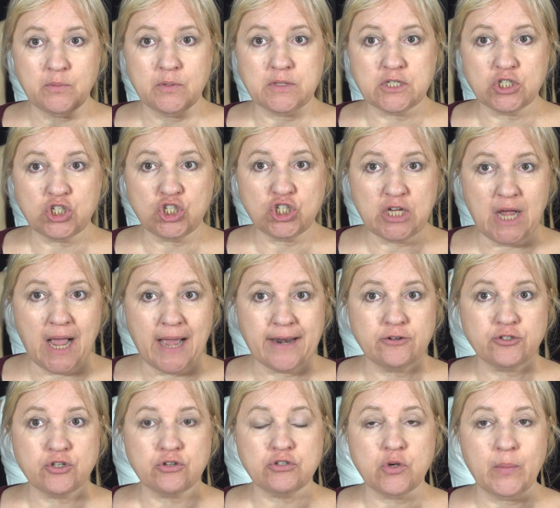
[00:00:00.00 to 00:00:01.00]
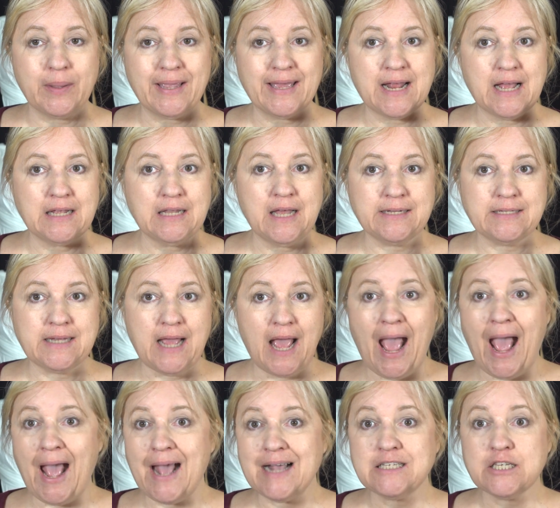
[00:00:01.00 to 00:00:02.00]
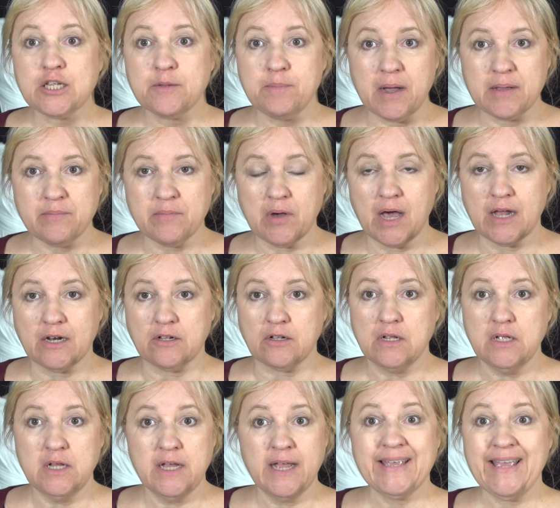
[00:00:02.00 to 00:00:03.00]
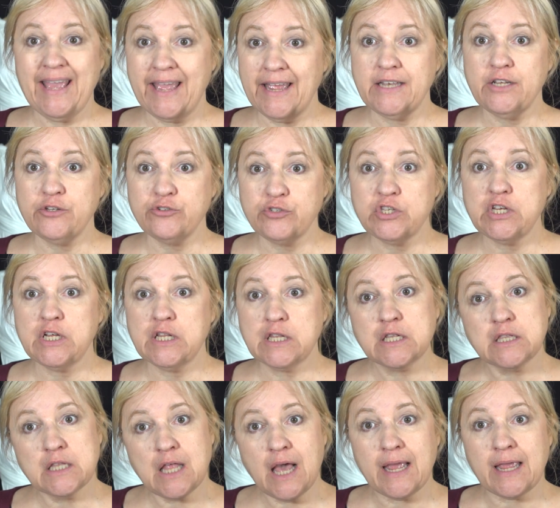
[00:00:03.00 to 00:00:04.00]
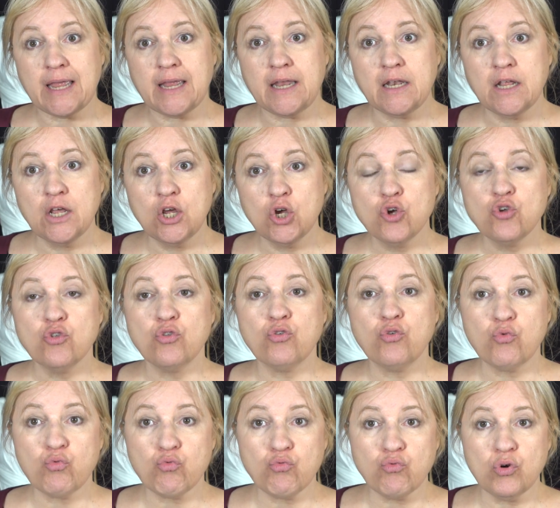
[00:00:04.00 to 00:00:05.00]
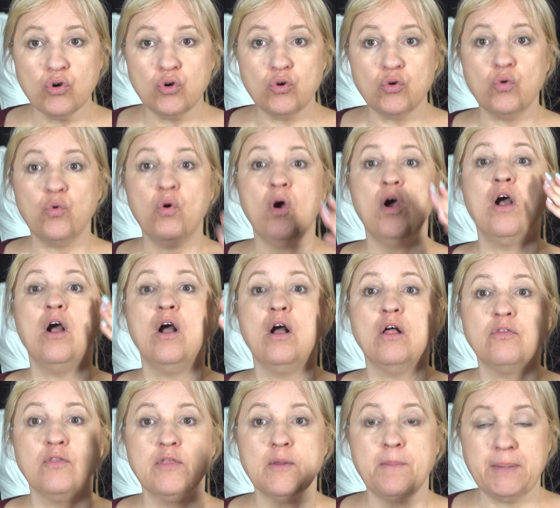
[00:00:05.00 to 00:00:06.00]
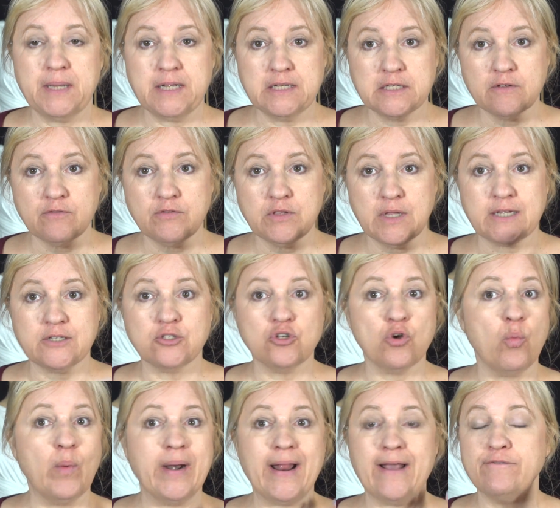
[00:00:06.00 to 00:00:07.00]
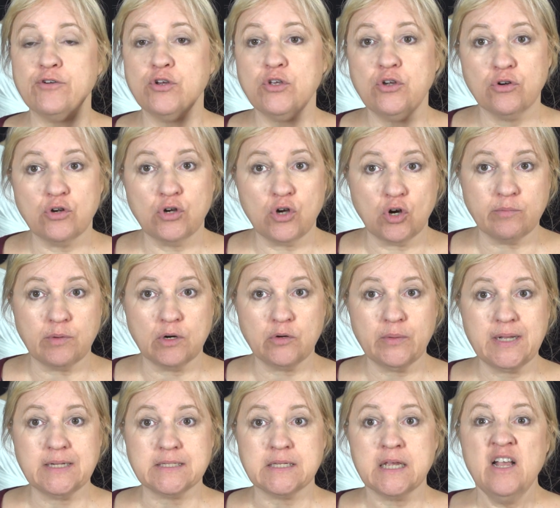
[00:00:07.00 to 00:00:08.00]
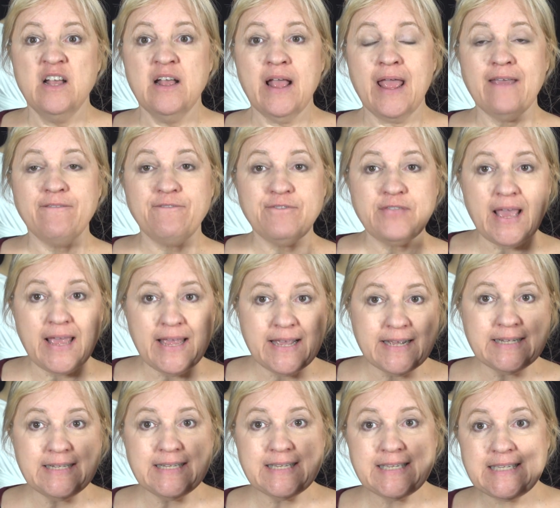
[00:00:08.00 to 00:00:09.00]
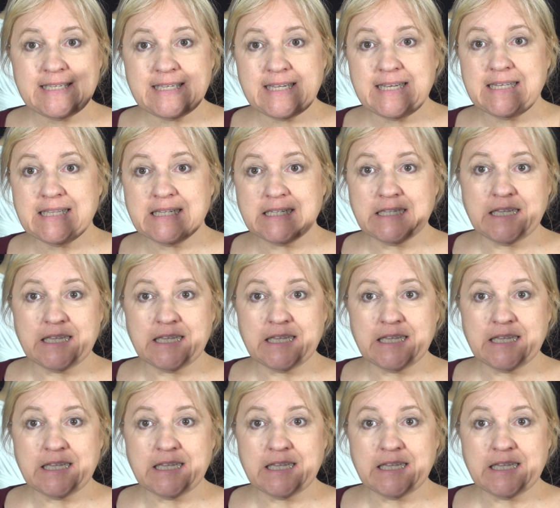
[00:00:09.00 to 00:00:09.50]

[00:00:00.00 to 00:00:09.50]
what the shadows are doing. And I like to ask my model, can you see the light through the piece of lace or whatever your gobo is? If they can see the